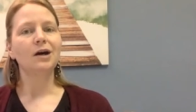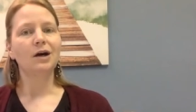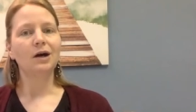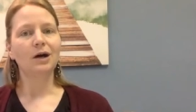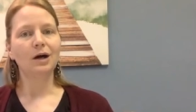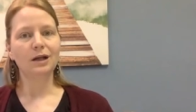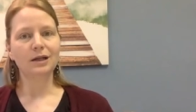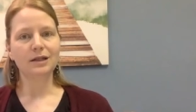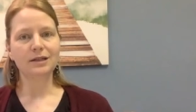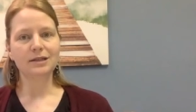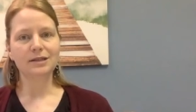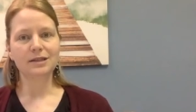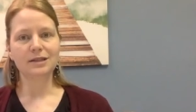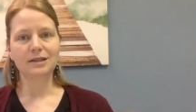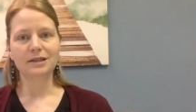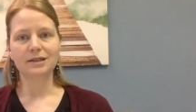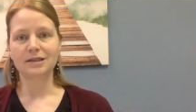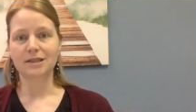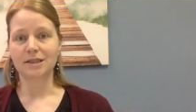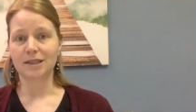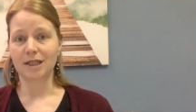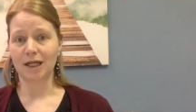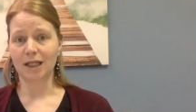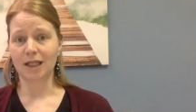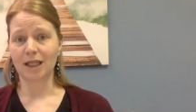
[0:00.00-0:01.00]
Honestly, it's
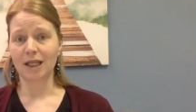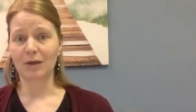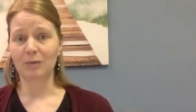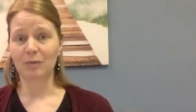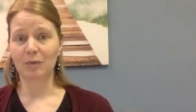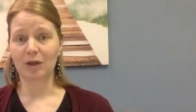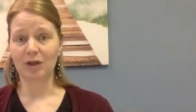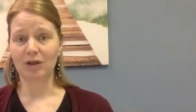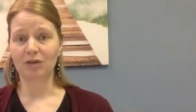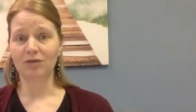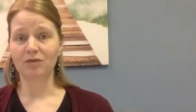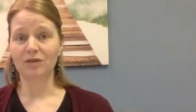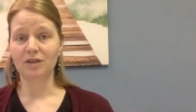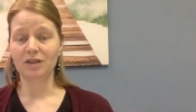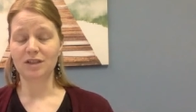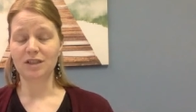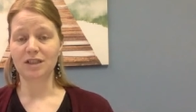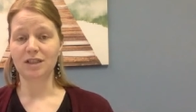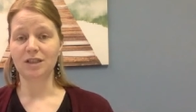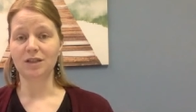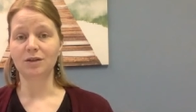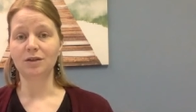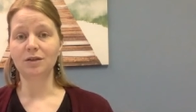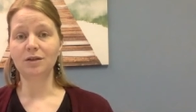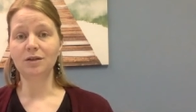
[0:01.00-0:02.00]
not that big of a
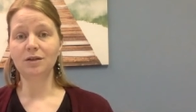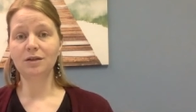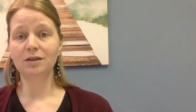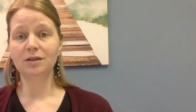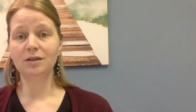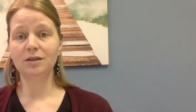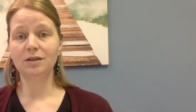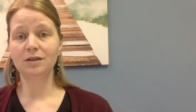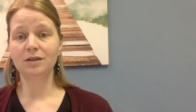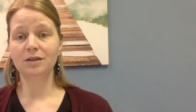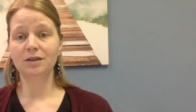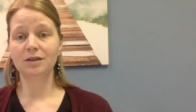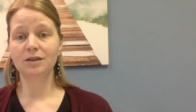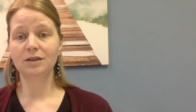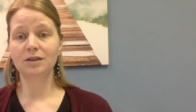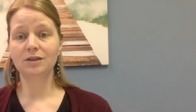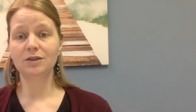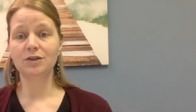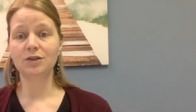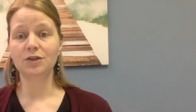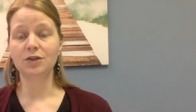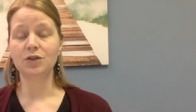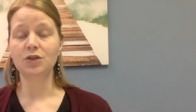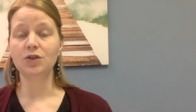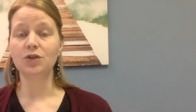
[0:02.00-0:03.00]
deal
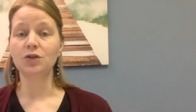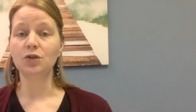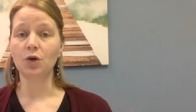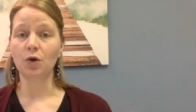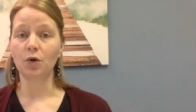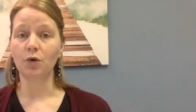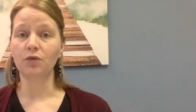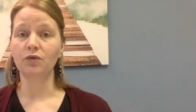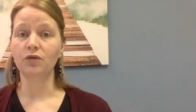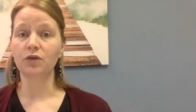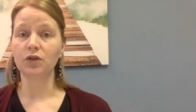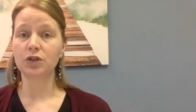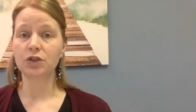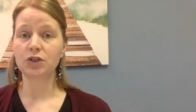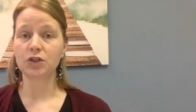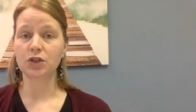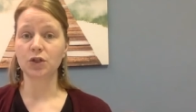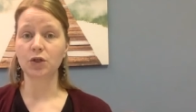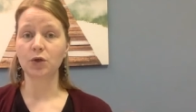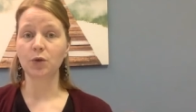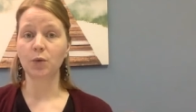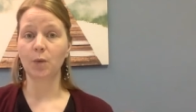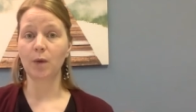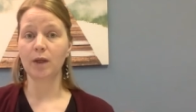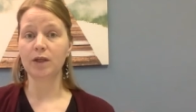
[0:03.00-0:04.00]
to know for
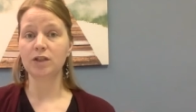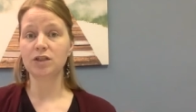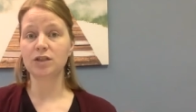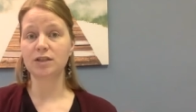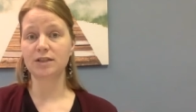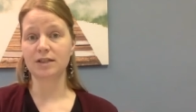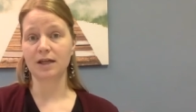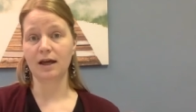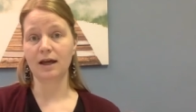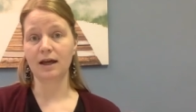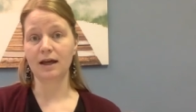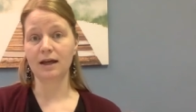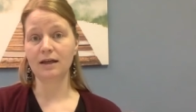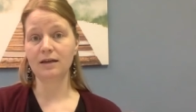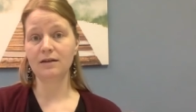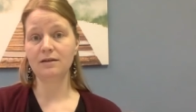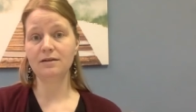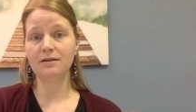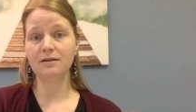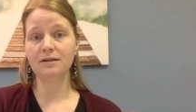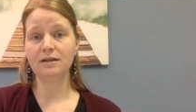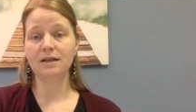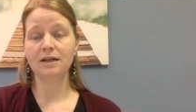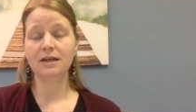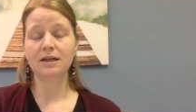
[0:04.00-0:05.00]
sure which side.
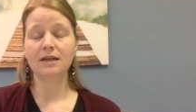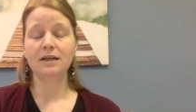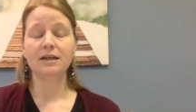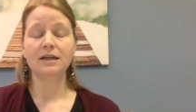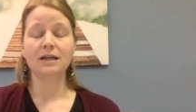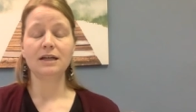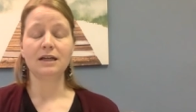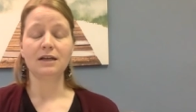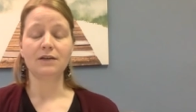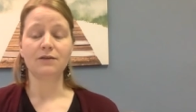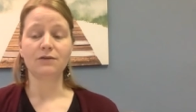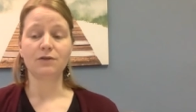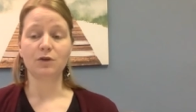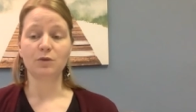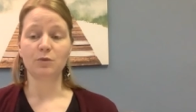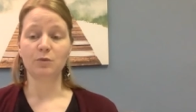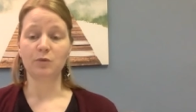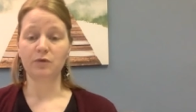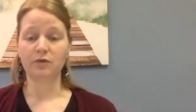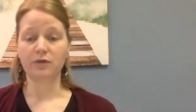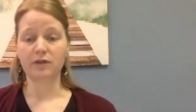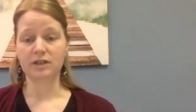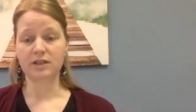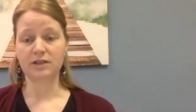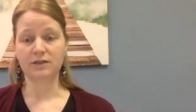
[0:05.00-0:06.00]
If they're
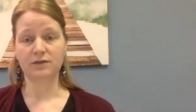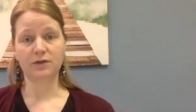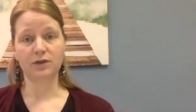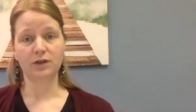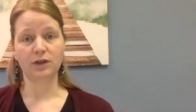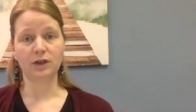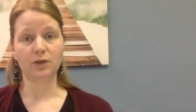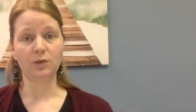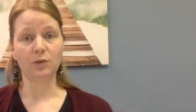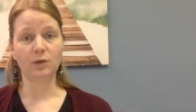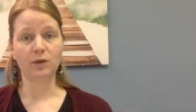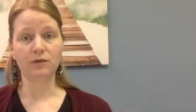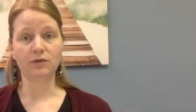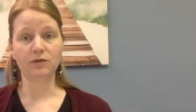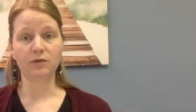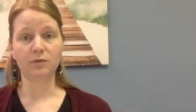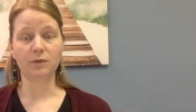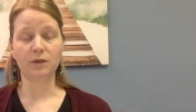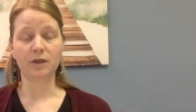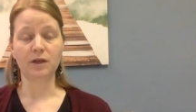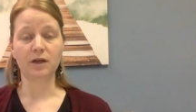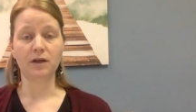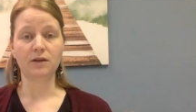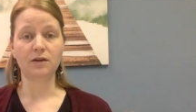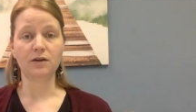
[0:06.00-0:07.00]
moving differently one from
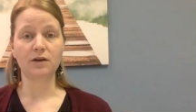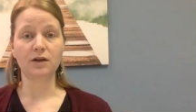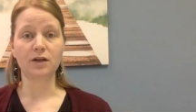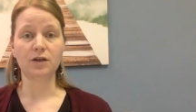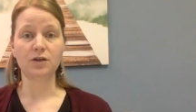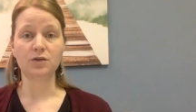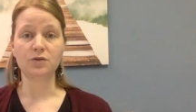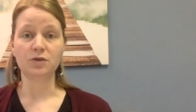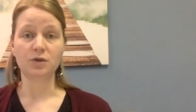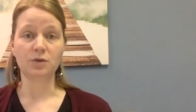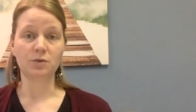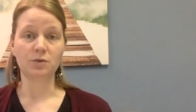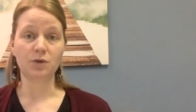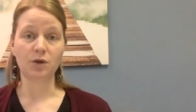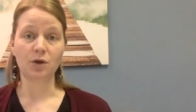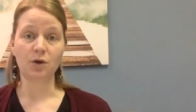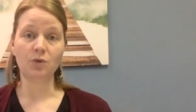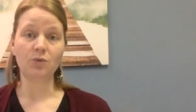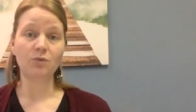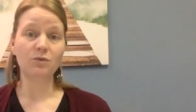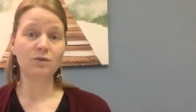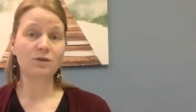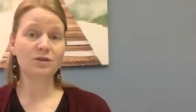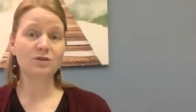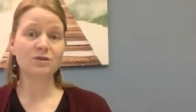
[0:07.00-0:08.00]
the other and you don't
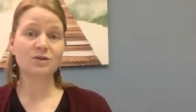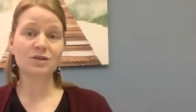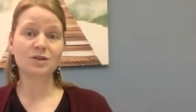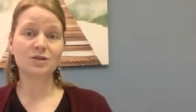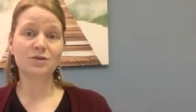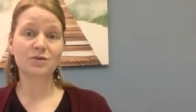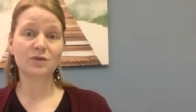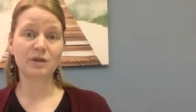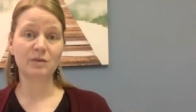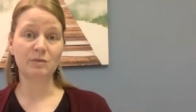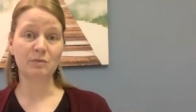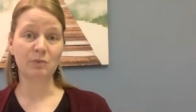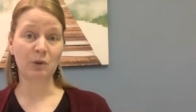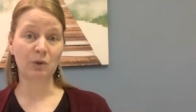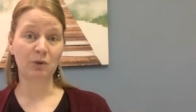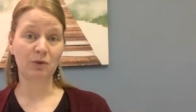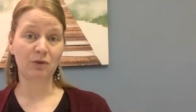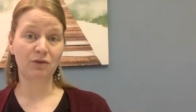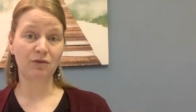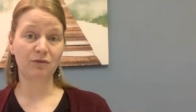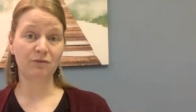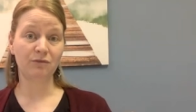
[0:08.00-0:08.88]
know, you just treat both.